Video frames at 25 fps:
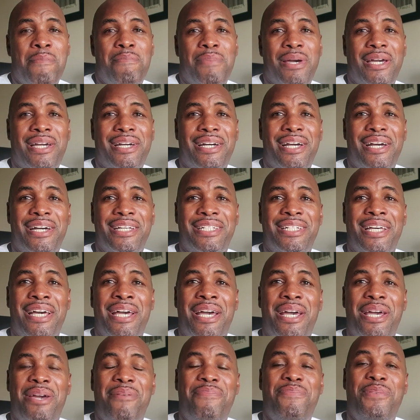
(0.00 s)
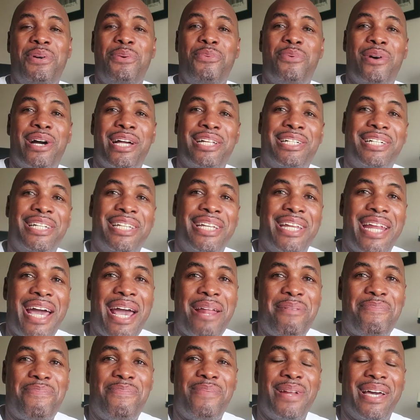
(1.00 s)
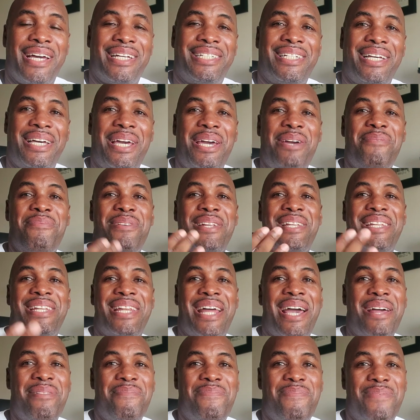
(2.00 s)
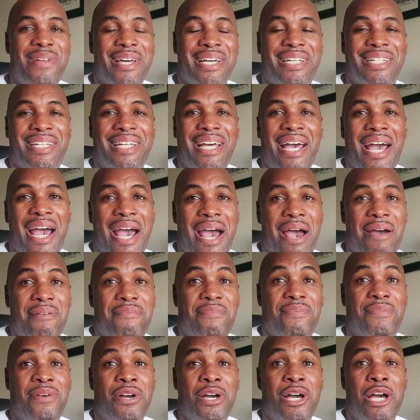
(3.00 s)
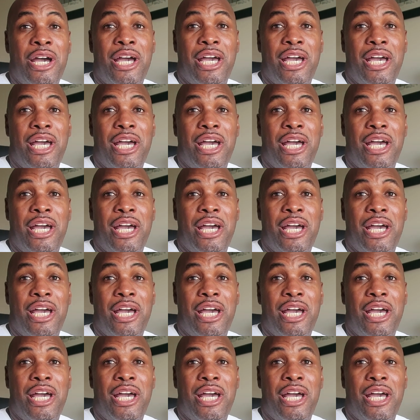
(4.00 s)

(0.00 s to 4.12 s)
because if you watch Netflix, even Netflix have